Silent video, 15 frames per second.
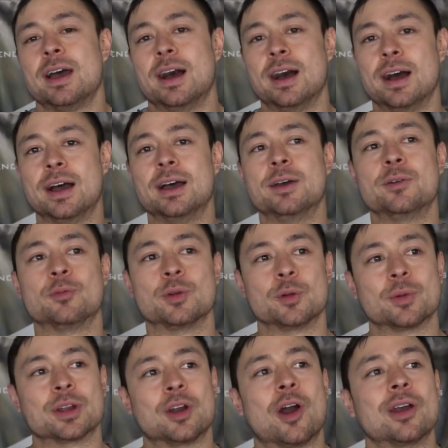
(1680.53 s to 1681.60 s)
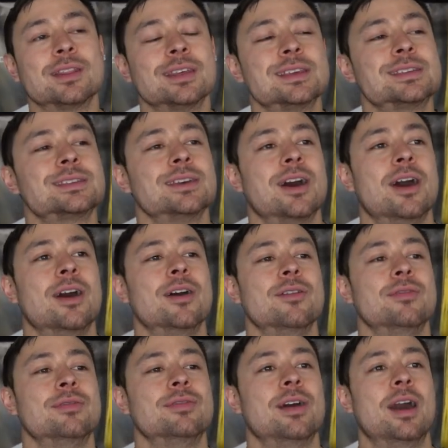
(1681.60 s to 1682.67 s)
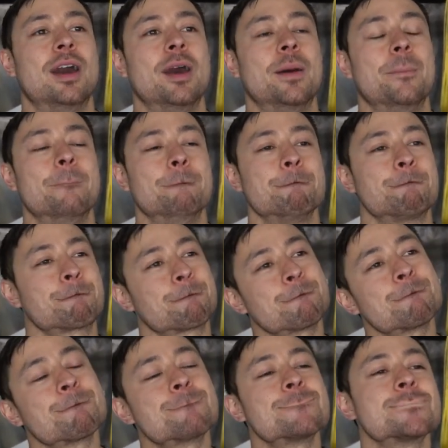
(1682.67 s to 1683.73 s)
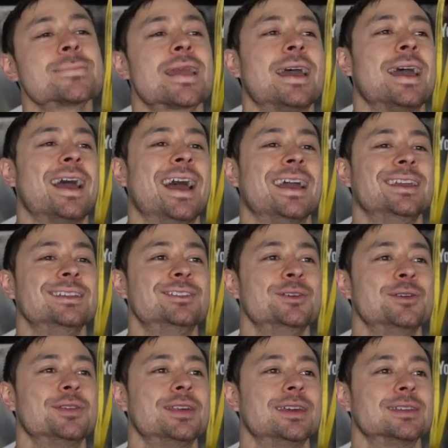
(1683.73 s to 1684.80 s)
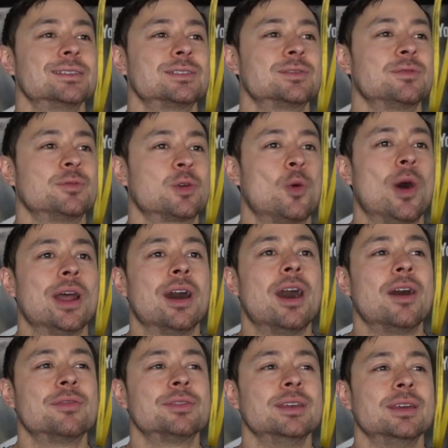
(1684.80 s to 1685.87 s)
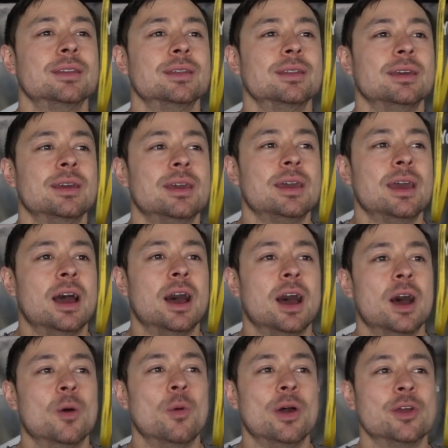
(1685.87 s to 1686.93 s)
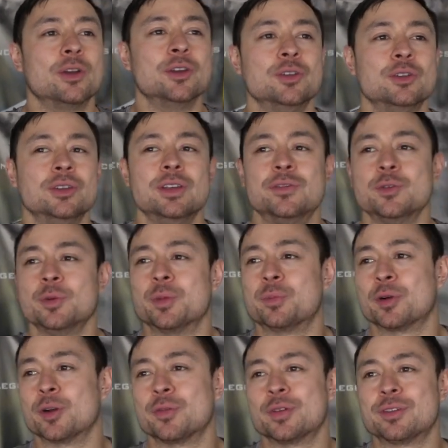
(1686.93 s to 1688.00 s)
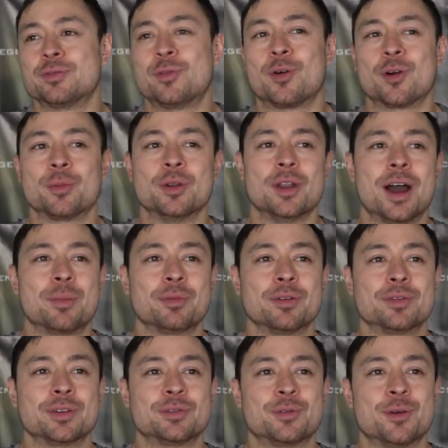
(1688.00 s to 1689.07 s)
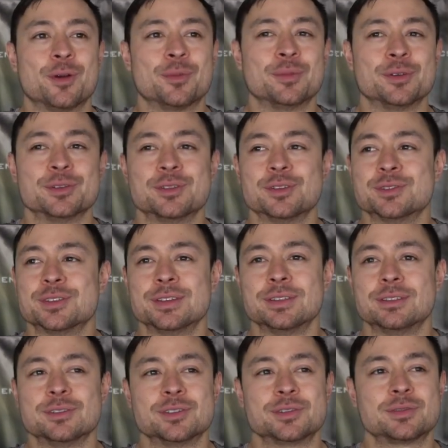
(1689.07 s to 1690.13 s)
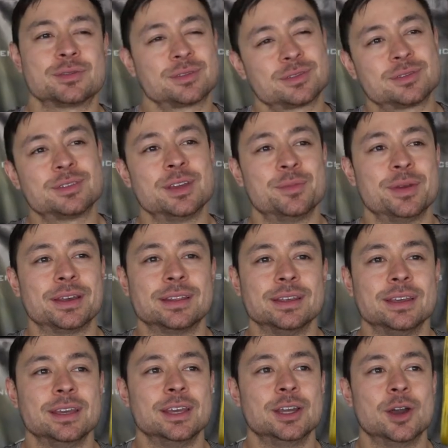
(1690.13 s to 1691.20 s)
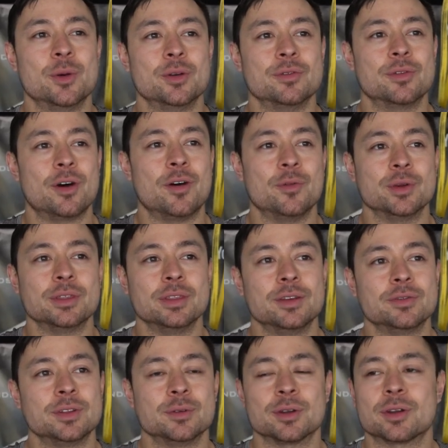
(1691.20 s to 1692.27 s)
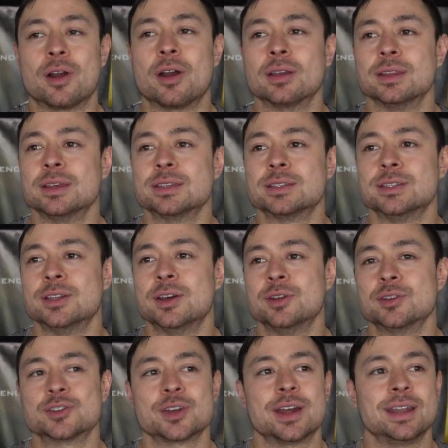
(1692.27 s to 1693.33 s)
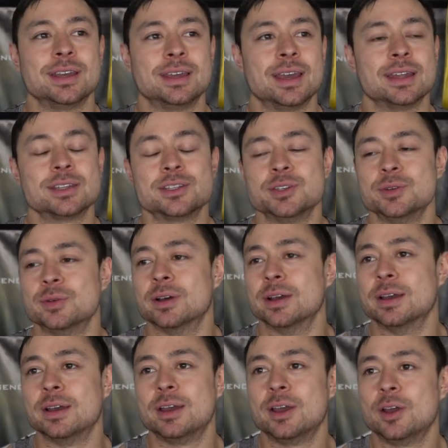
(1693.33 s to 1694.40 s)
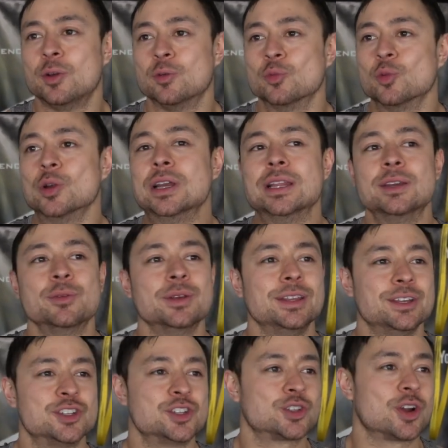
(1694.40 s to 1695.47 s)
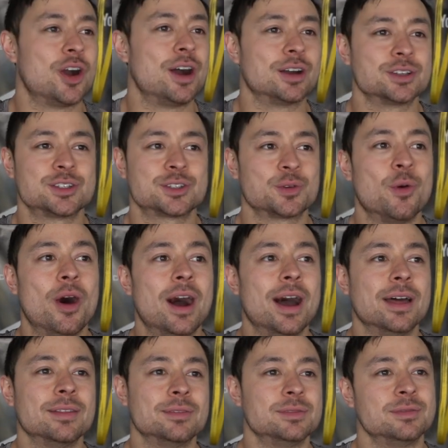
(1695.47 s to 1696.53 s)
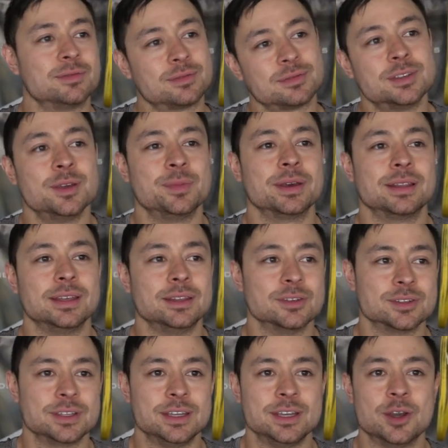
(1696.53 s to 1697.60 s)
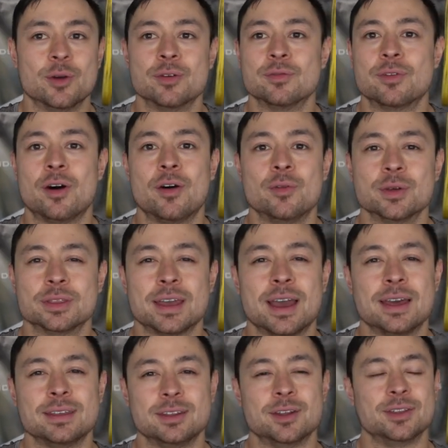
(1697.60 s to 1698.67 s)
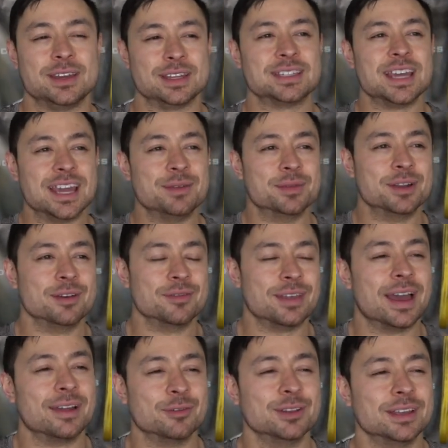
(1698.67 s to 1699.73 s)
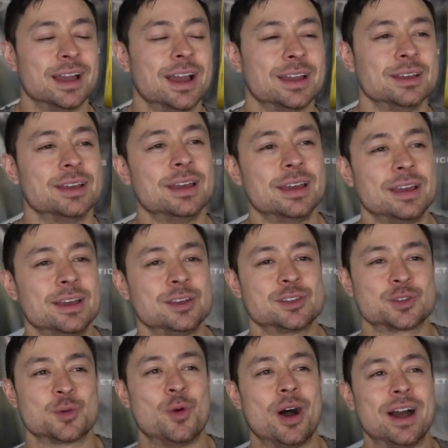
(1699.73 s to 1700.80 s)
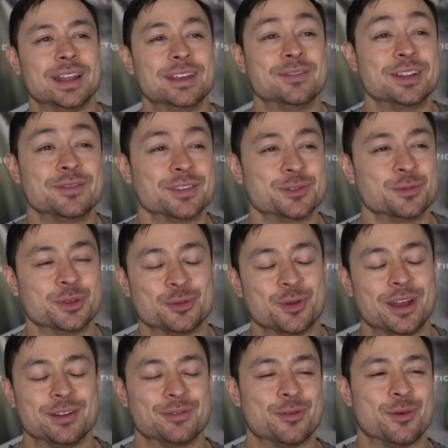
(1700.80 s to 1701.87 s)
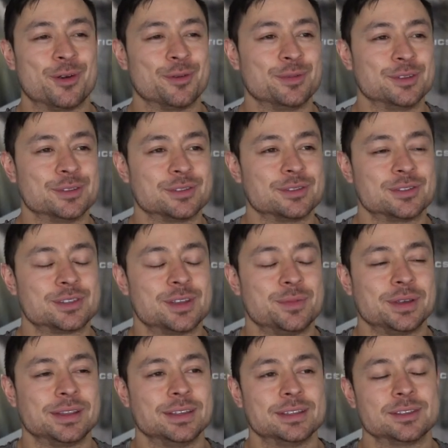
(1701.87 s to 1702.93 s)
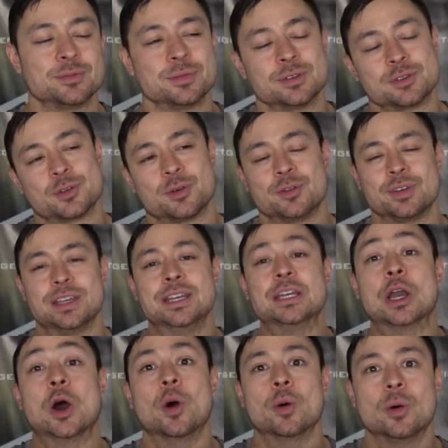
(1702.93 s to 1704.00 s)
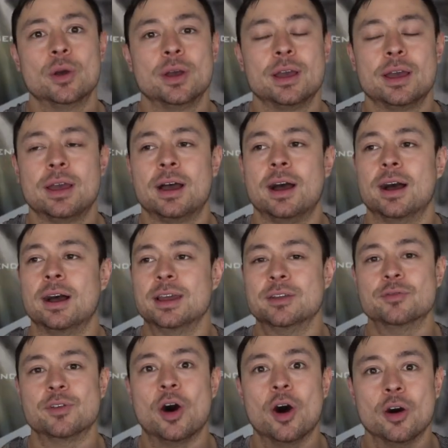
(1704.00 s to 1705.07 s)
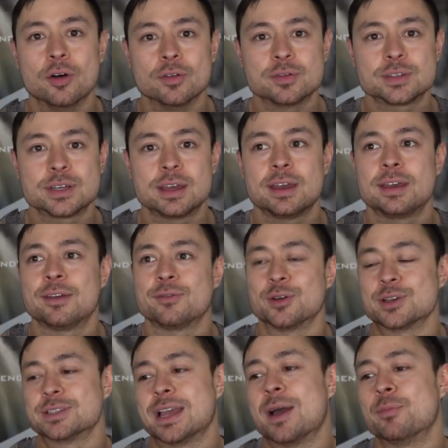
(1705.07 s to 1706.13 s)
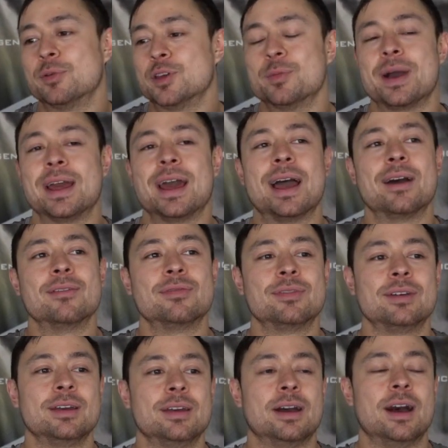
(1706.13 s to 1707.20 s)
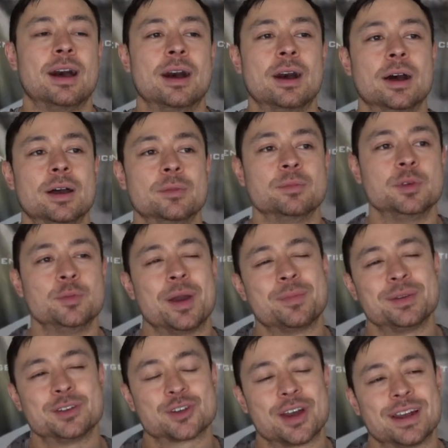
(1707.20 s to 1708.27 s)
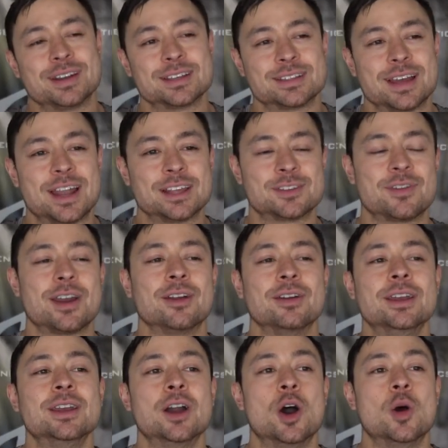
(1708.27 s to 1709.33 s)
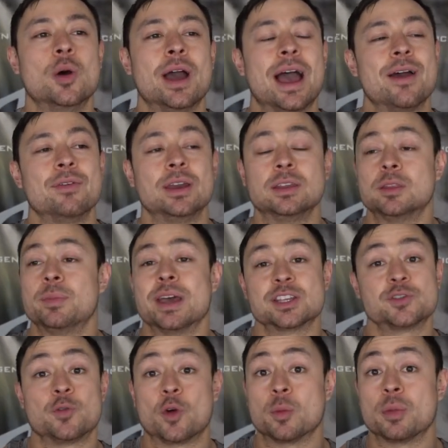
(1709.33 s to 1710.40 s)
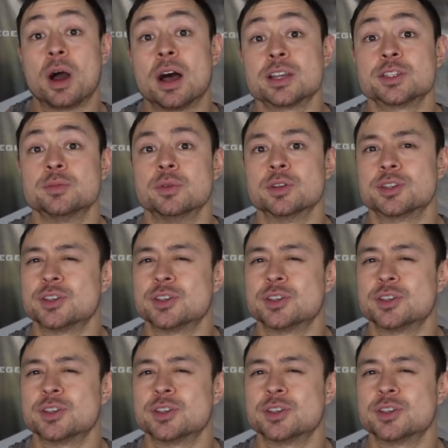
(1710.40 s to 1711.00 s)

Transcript: Uh, regardless of um, how you do things, quite often, uh, whether you're lifting with perfect form or not perfect form, there's, there's, there's typically ego involved with lifting regardless. You know, you're trying to get to a really, really strong squat. Typically, there's ego involved with that, you know, the attainment of that really high squat, even if it's with great form, there's typically some sort of ego uh, involved. For example, you might have, uh, you might be trying to satisfy your ego having the best form possible.